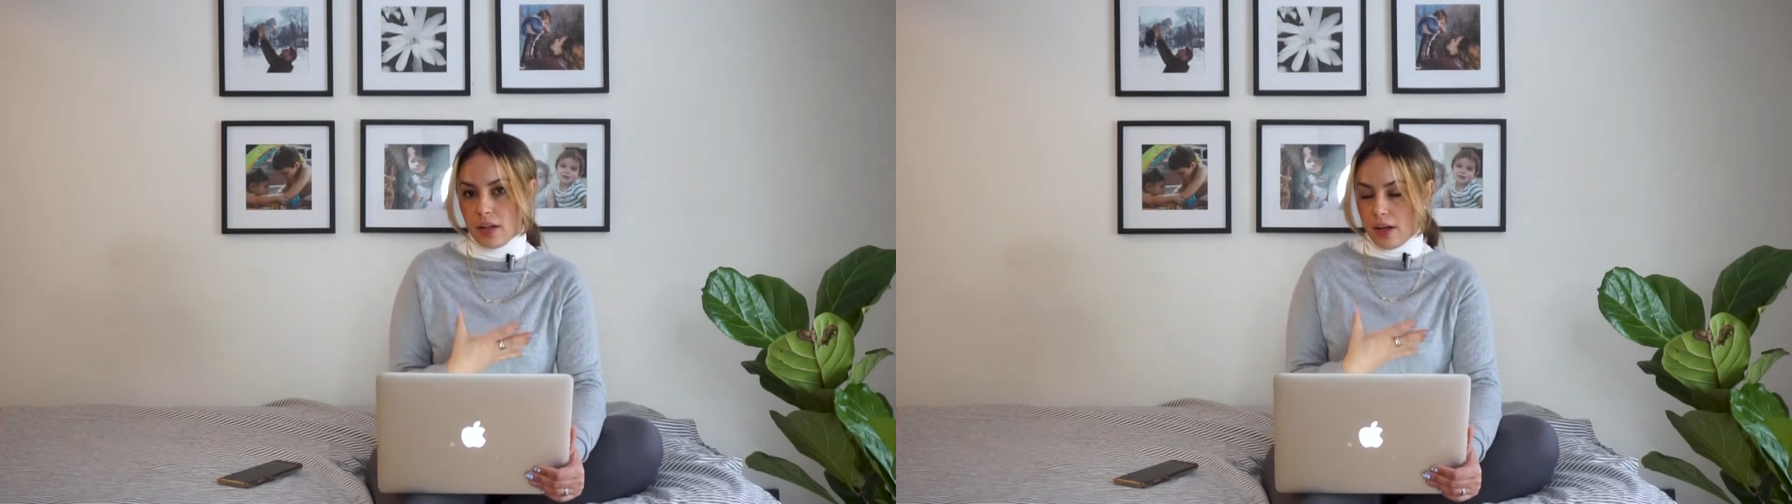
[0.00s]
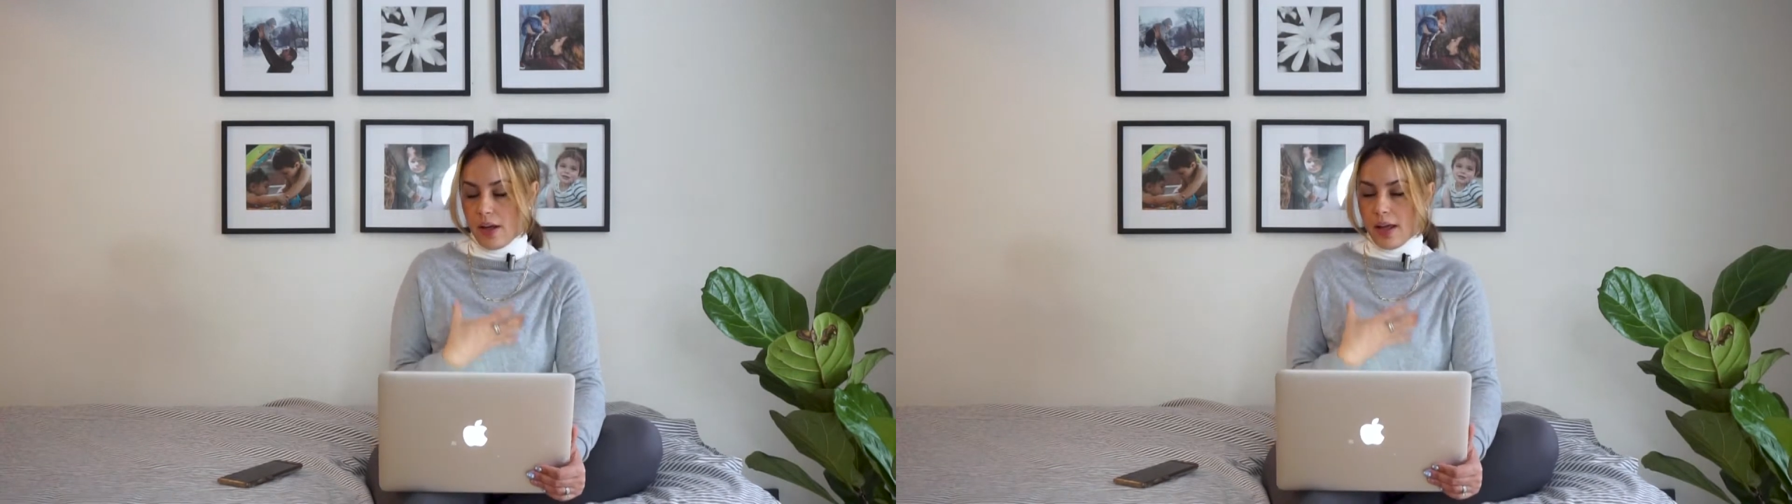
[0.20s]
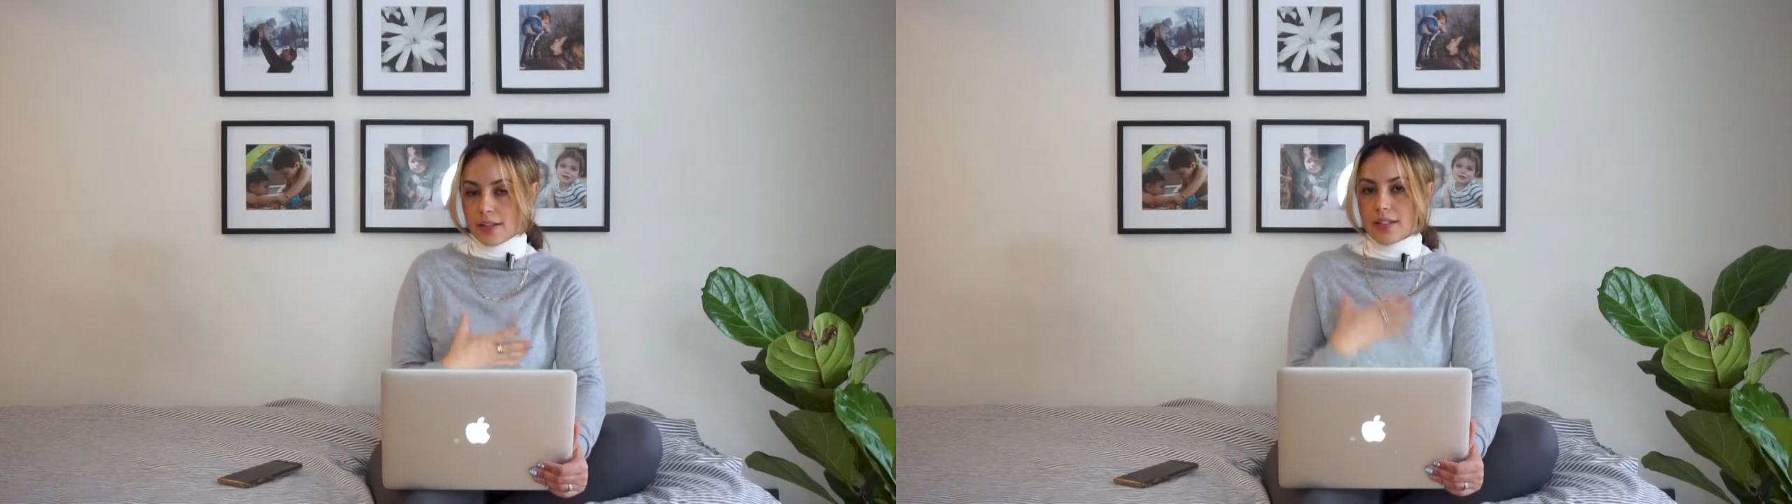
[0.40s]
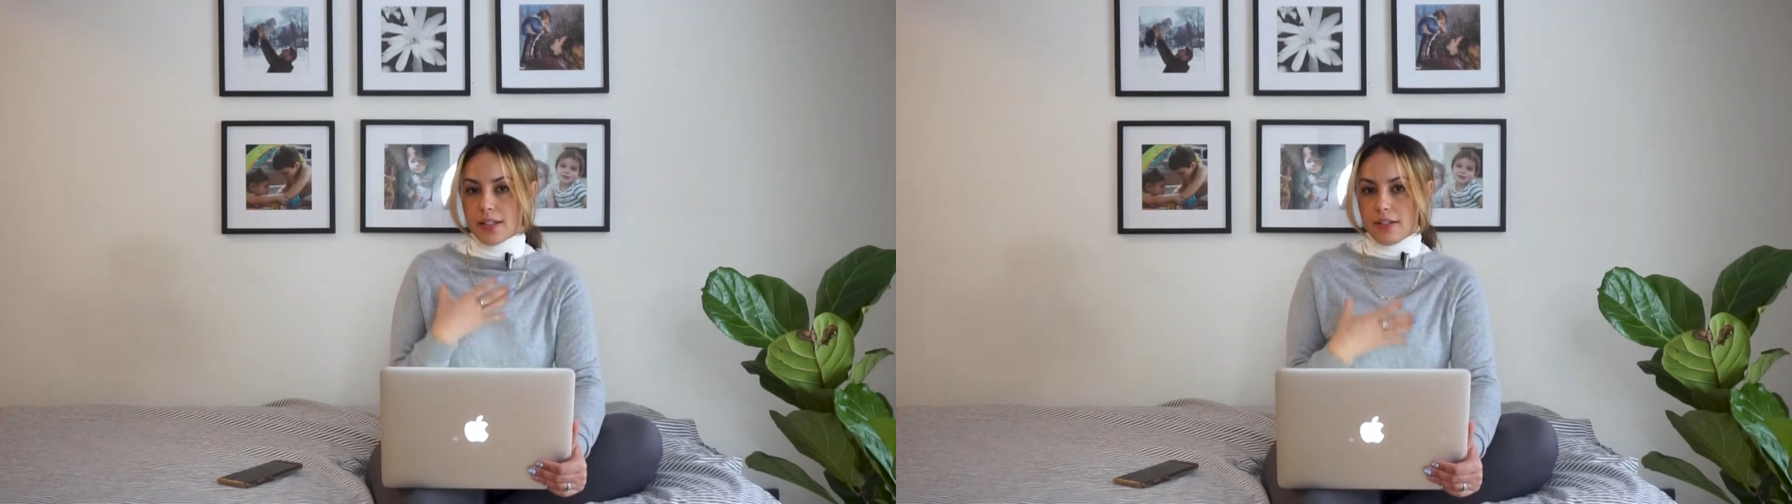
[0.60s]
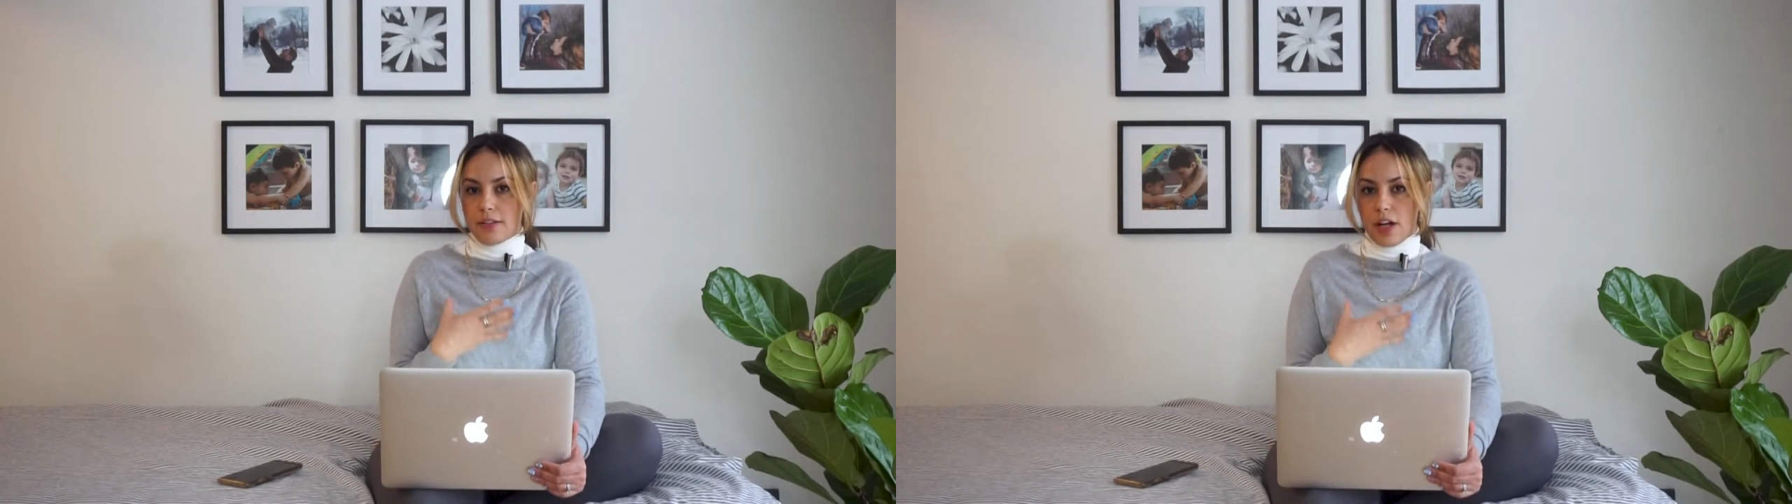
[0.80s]

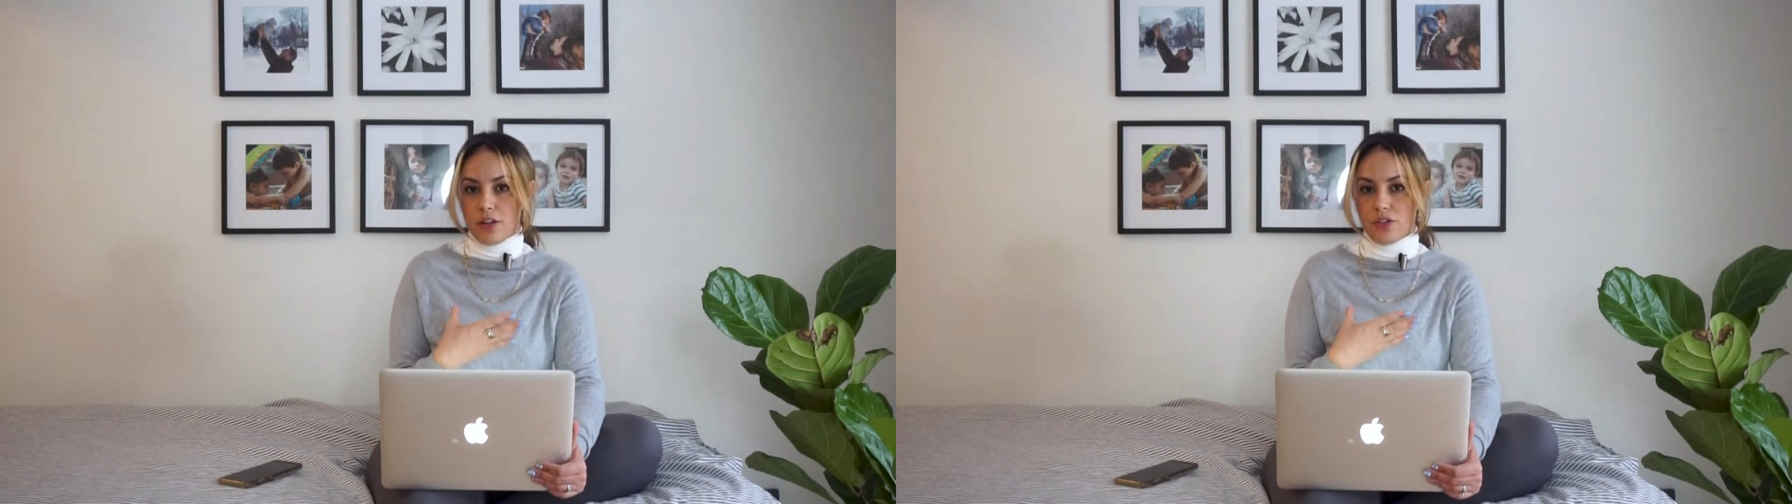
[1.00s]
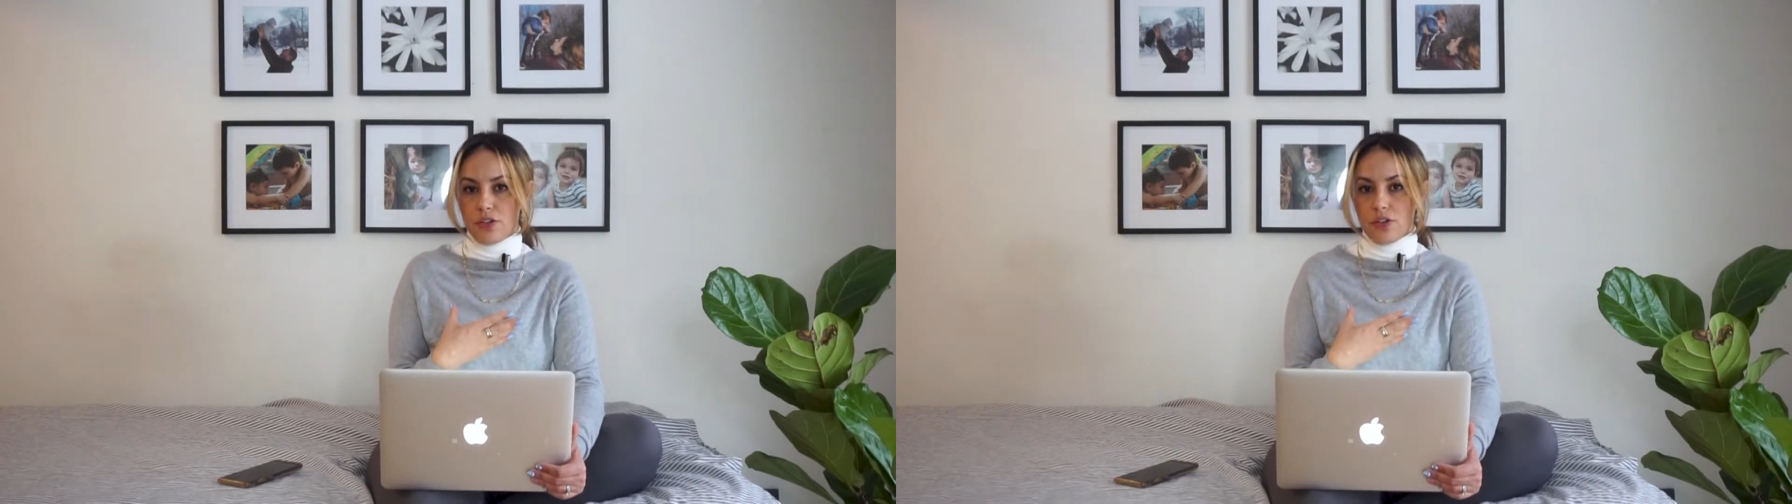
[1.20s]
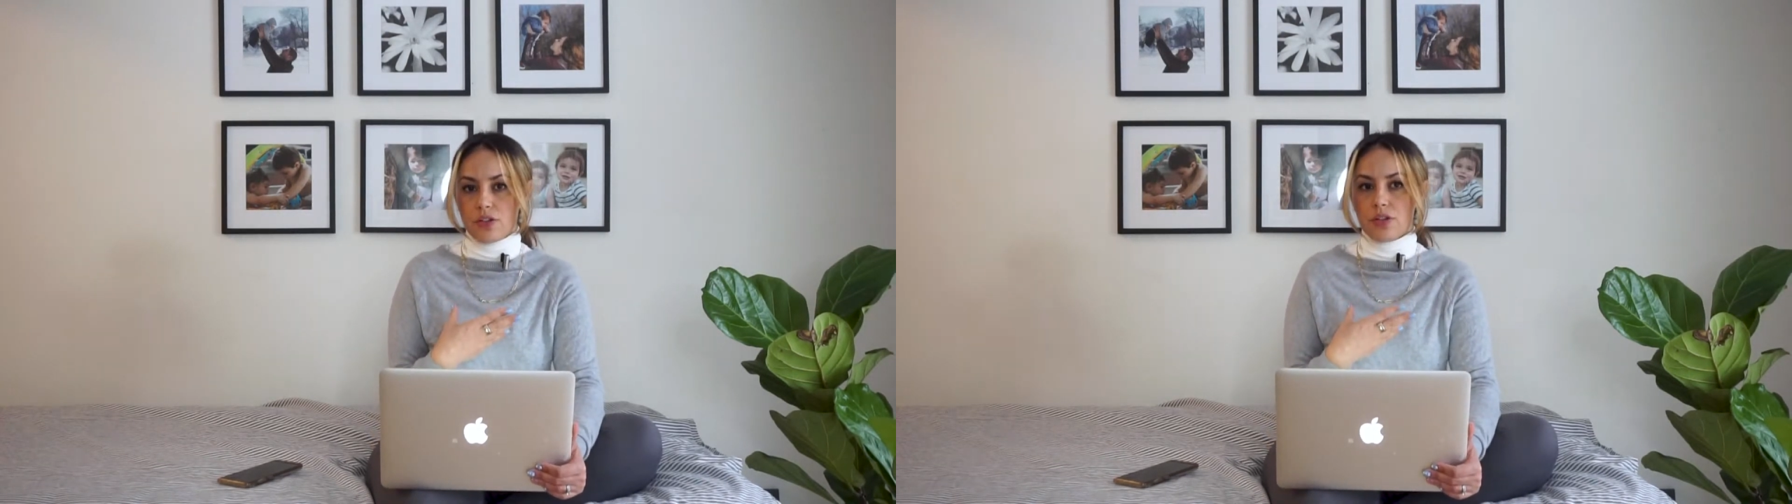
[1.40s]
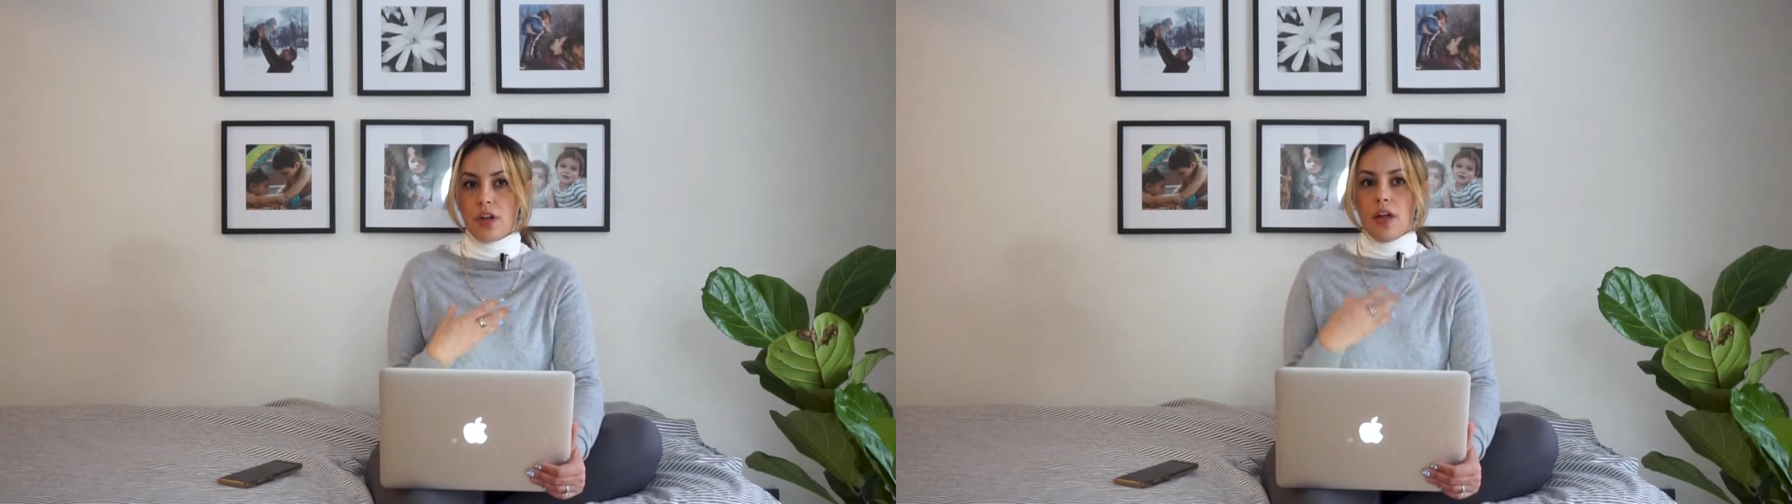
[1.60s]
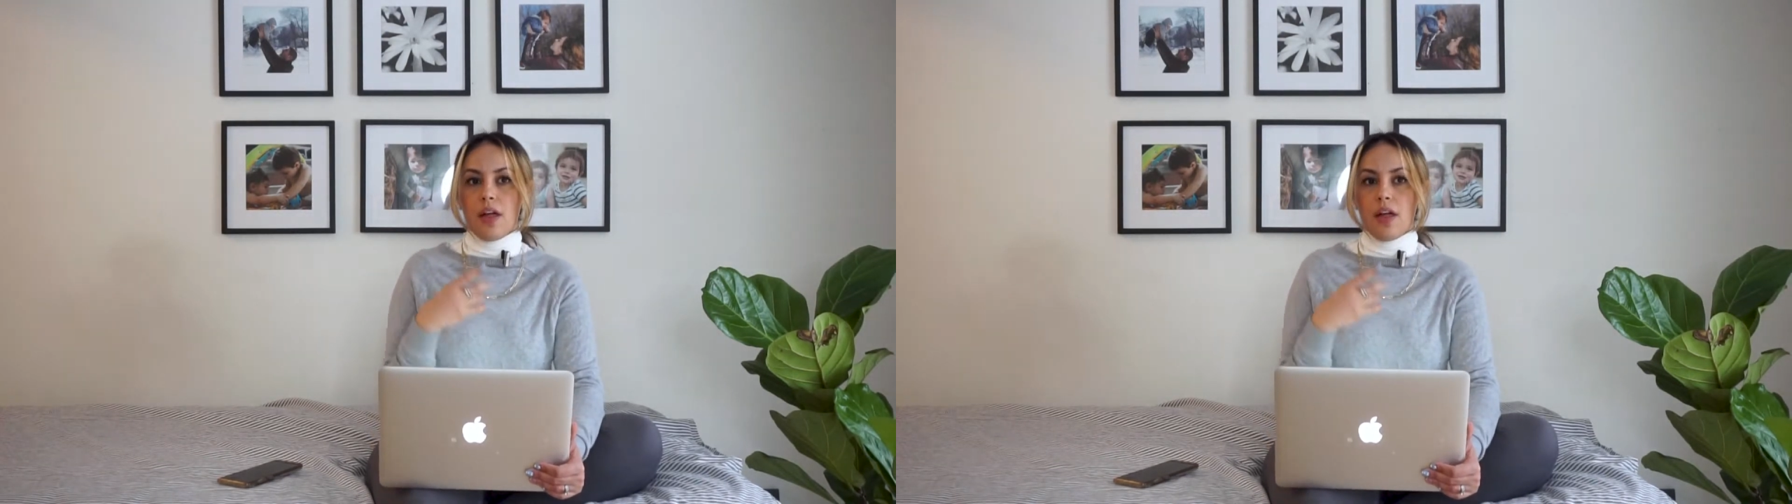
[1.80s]
sanitizers